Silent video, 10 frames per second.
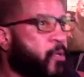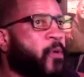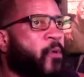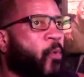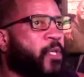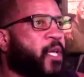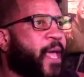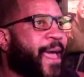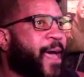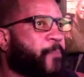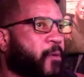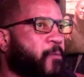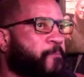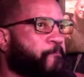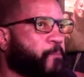What's going to happen?
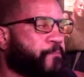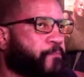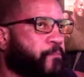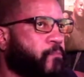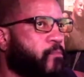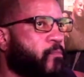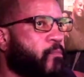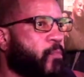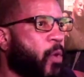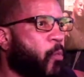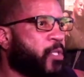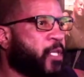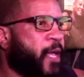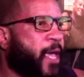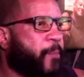What's going to
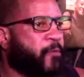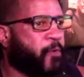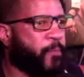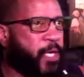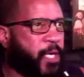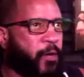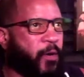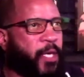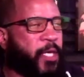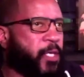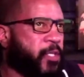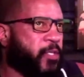happen from here is,